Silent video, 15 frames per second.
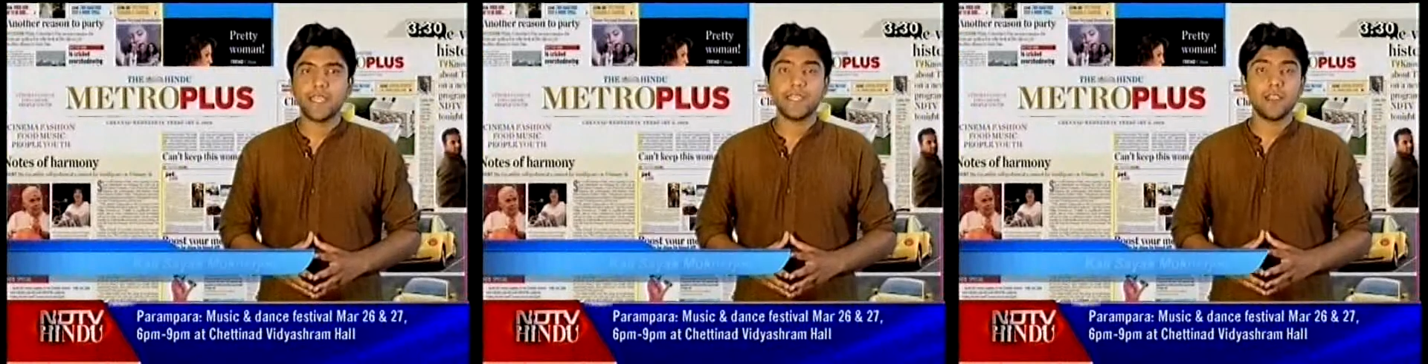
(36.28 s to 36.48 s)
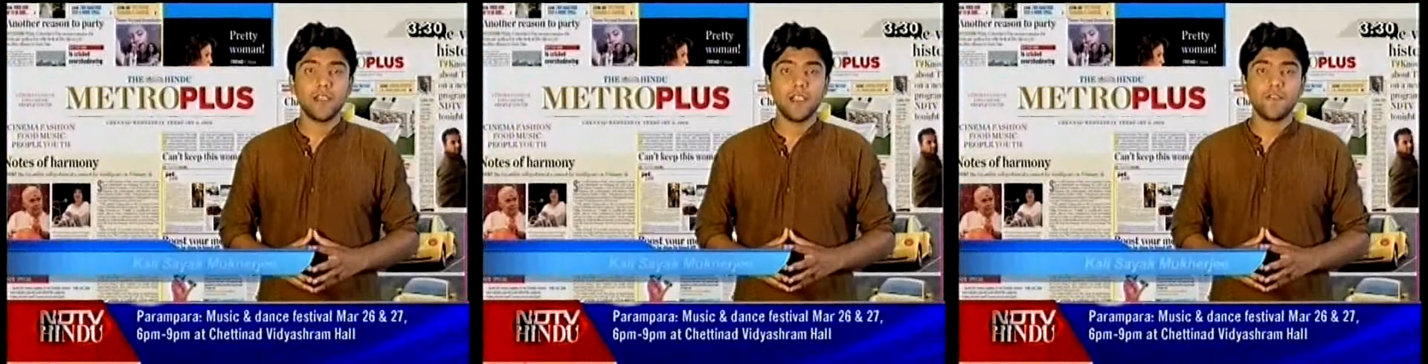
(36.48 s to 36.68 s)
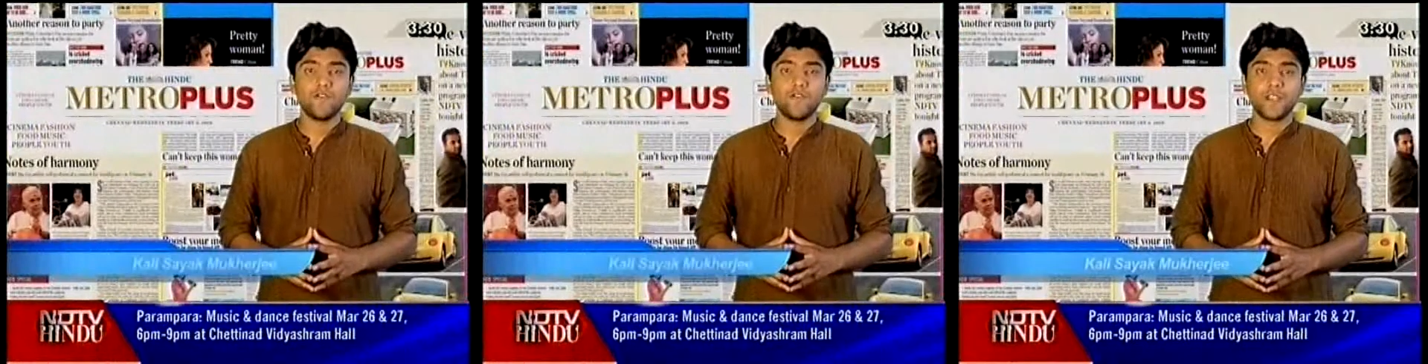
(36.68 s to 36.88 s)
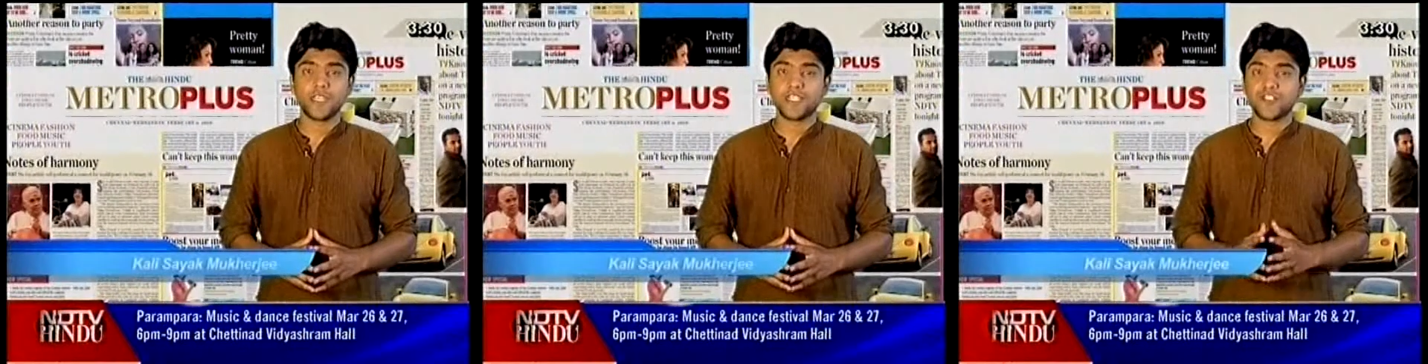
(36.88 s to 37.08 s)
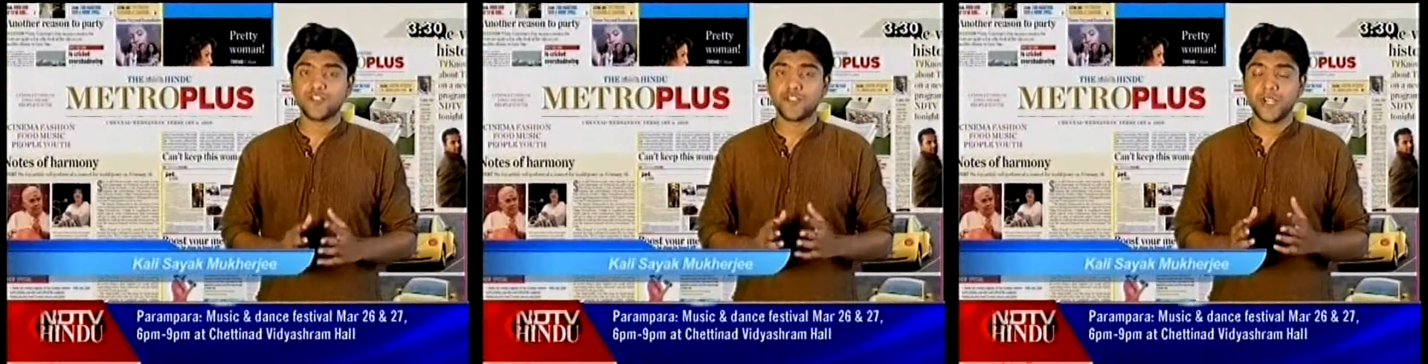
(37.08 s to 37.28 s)
and in love with
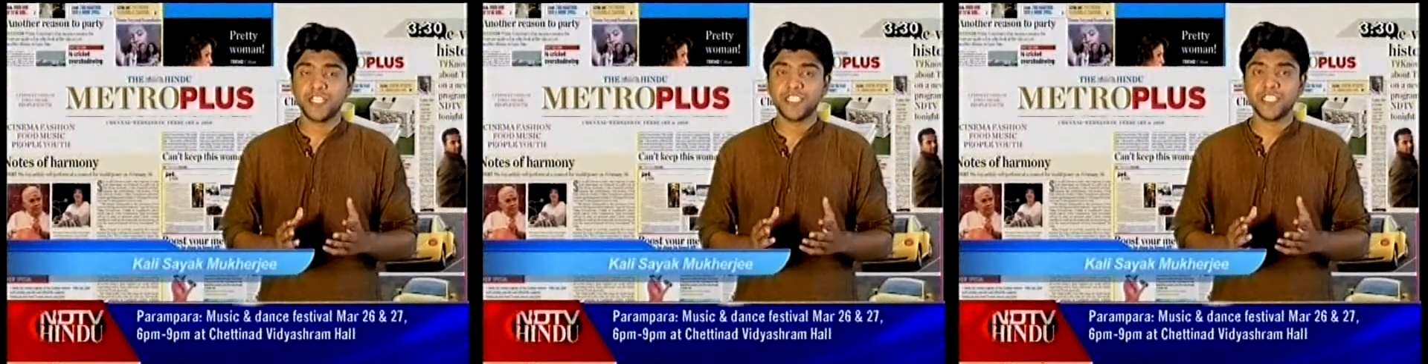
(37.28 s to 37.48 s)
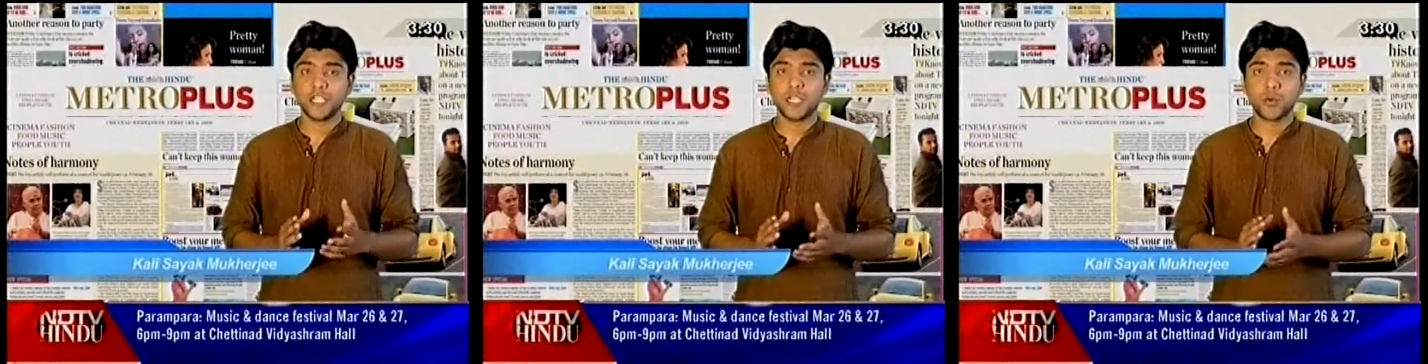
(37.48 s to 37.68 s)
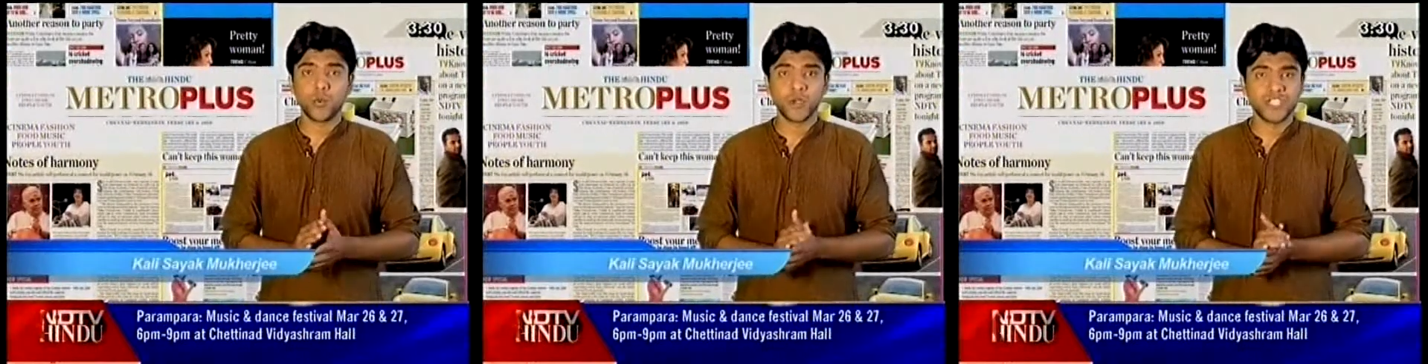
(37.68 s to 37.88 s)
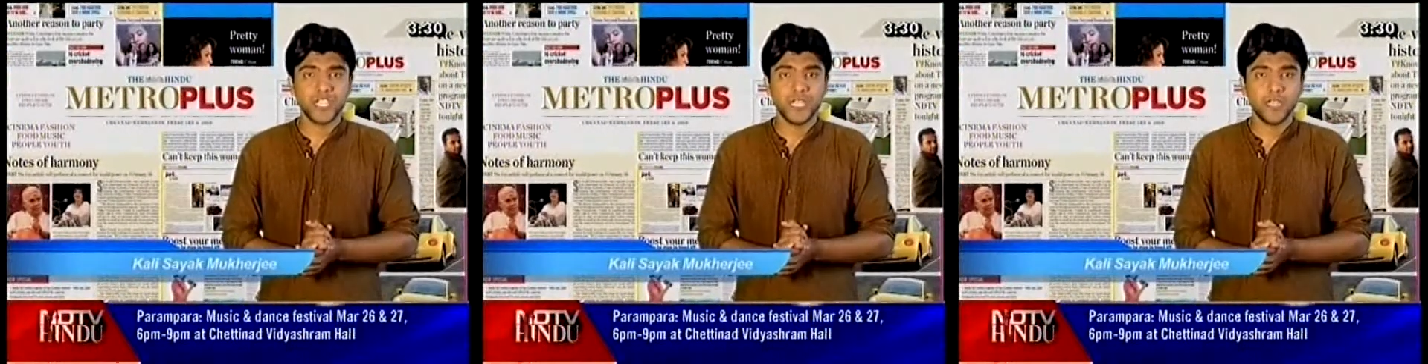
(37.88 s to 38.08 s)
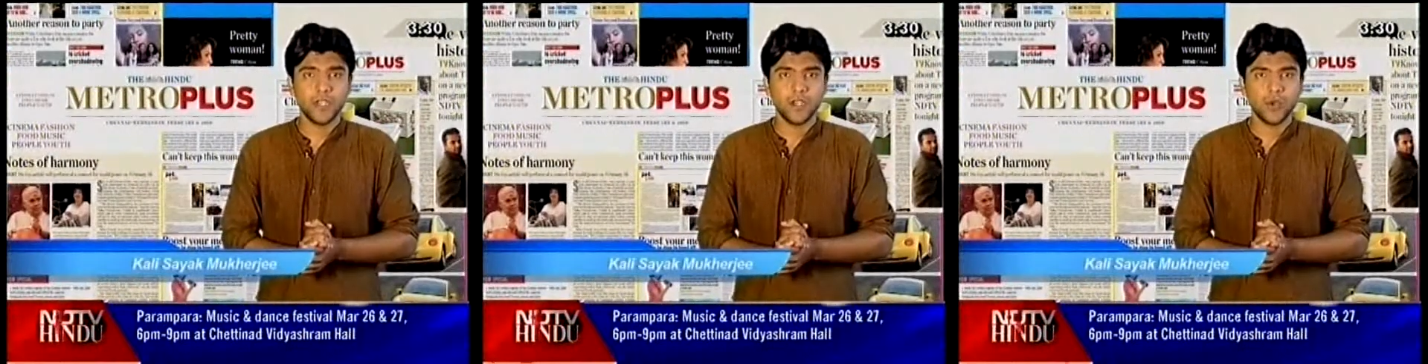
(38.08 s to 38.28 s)
its traditional
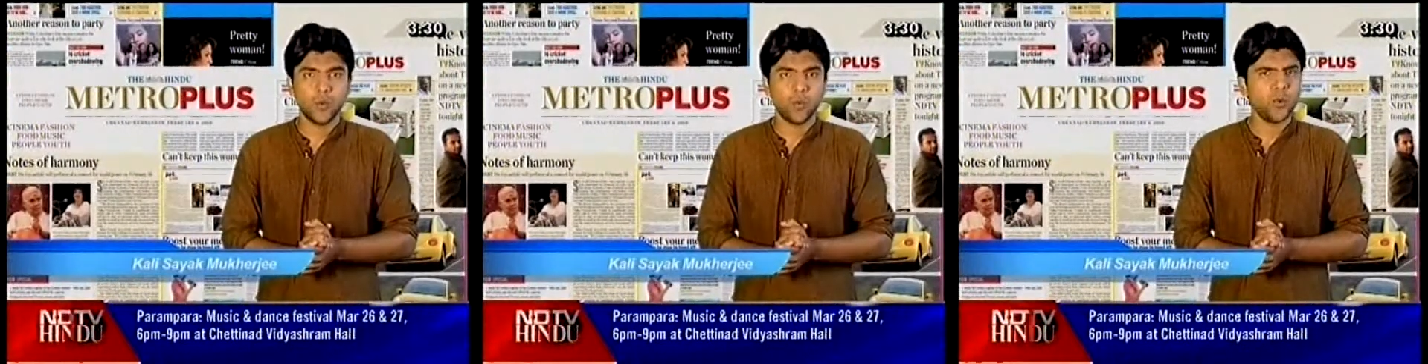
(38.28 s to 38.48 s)
cuisine,